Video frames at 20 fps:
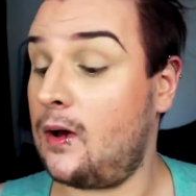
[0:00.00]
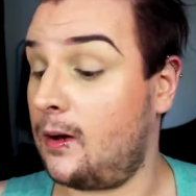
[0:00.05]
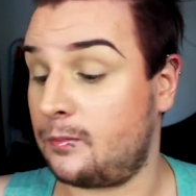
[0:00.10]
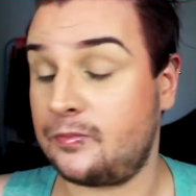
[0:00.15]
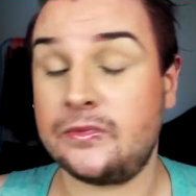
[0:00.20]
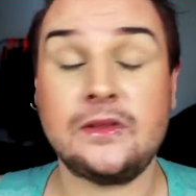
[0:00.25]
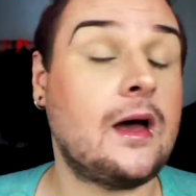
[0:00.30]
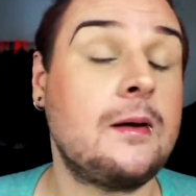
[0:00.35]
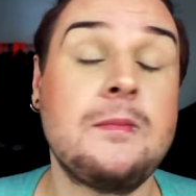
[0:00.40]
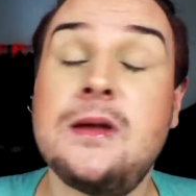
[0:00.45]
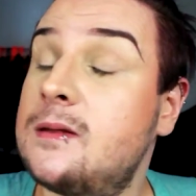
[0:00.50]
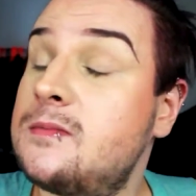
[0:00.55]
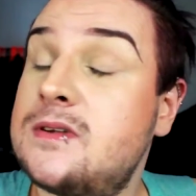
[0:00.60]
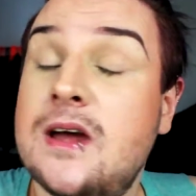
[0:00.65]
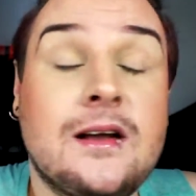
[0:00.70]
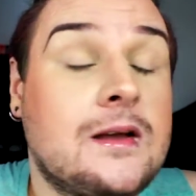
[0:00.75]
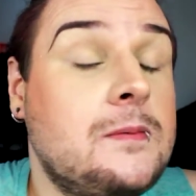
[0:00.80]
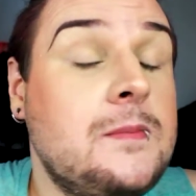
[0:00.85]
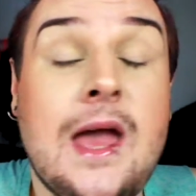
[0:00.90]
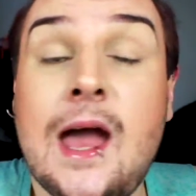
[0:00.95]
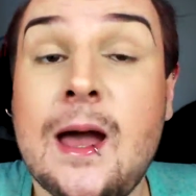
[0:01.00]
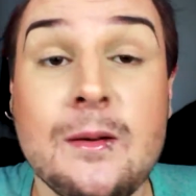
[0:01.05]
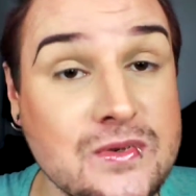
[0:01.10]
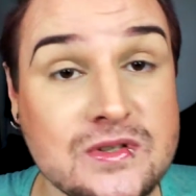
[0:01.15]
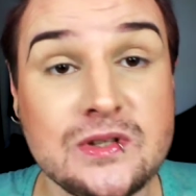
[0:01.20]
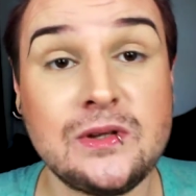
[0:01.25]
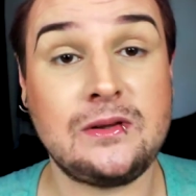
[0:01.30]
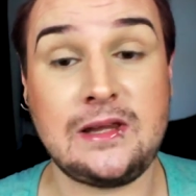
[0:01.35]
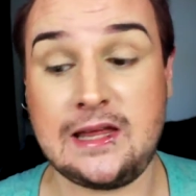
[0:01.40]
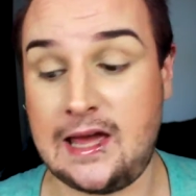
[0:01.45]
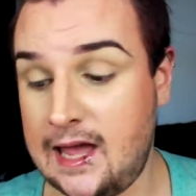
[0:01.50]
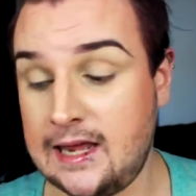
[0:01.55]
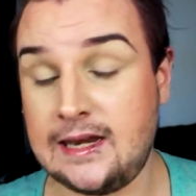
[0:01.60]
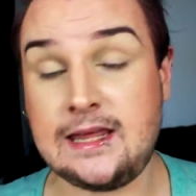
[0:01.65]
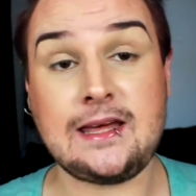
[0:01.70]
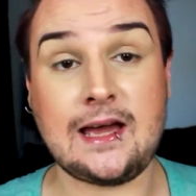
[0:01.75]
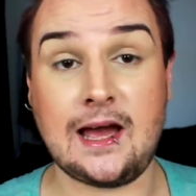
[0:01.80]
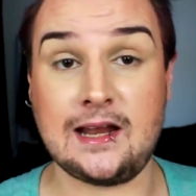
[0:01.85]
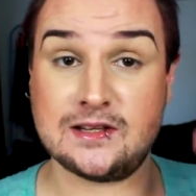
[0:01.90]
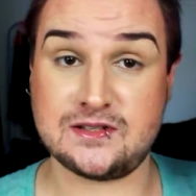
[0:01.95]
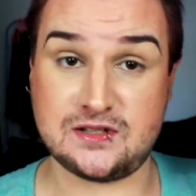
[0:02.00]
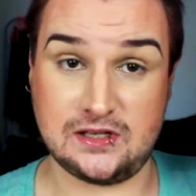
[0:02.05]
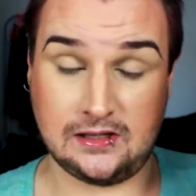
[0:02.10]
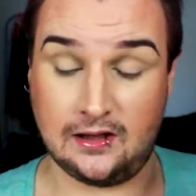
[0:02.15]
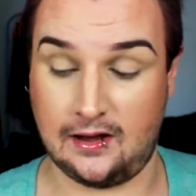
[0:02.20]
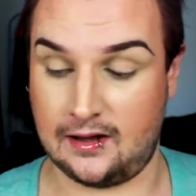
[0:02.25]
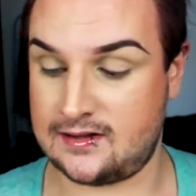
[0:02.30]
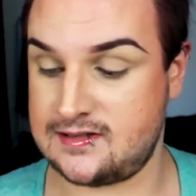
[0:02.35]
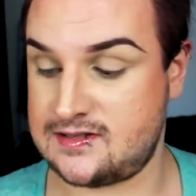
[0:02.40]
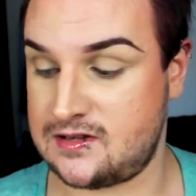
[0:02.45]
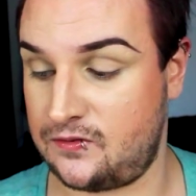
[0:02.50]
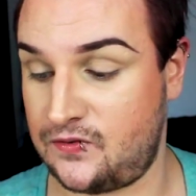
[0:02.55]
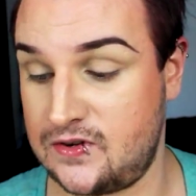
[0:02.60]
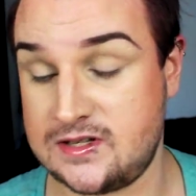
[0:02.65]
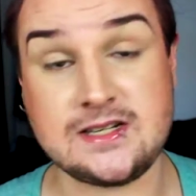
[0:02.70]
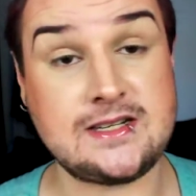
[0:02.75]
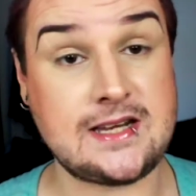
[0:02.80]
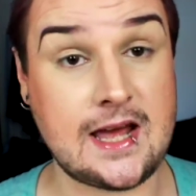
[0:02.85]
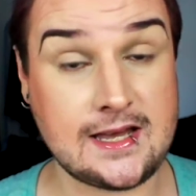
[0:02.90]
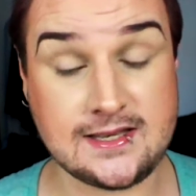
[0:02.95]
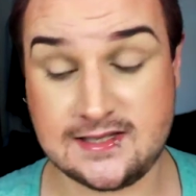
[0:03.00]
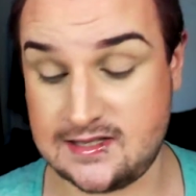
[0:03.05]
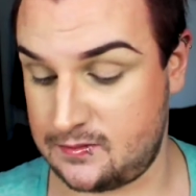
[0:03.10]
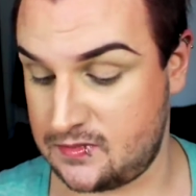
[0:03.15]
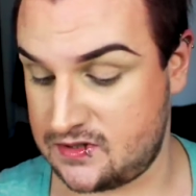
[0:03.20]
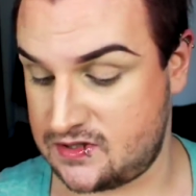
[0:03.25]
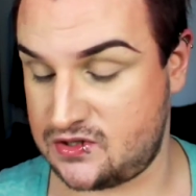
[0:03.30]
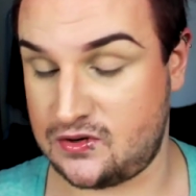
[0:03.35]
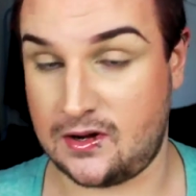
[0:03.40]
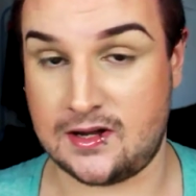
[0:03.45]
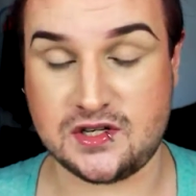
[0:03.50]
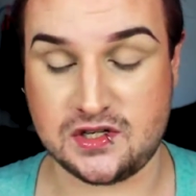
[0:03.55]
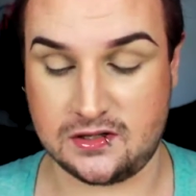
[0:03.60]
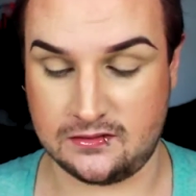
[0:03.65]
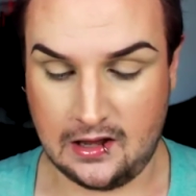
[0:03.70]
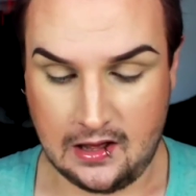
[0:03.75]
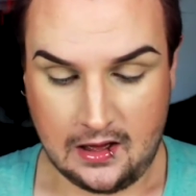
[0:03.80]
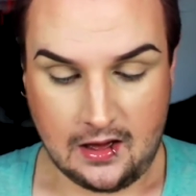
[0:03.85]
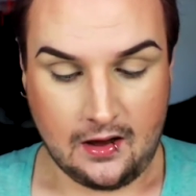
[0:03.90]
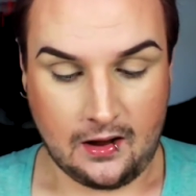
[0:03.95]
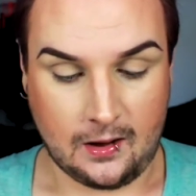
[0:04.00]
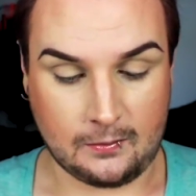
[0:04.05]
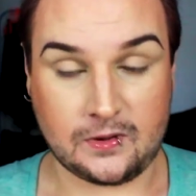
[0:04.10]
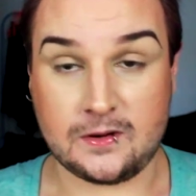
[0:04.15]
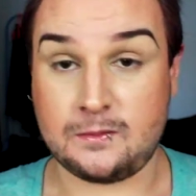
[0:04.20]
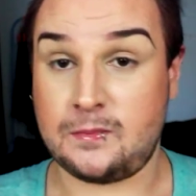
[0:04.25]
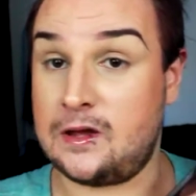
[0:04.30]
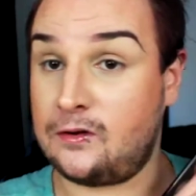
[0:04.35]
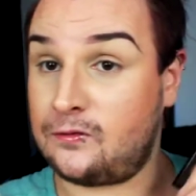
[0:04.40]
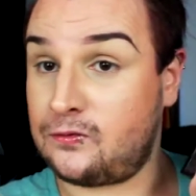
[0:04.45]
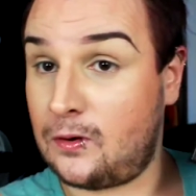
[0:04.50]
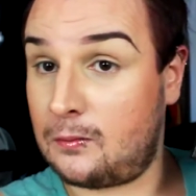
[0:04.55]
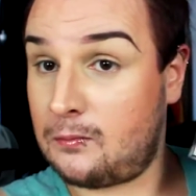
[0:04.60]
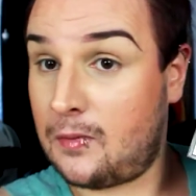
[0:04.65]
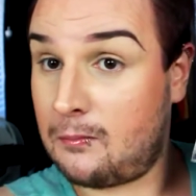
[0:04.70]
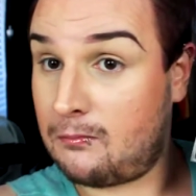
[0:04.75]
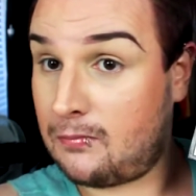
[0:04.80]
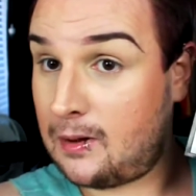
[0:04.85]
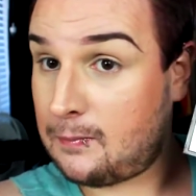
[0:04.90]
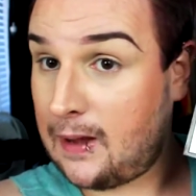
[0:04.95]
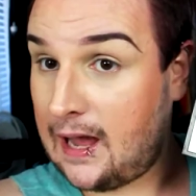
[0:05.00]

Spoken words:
Well, light, medium, dark can be absolutely any colours you like. So for today's demonstration, I'm going to pick from my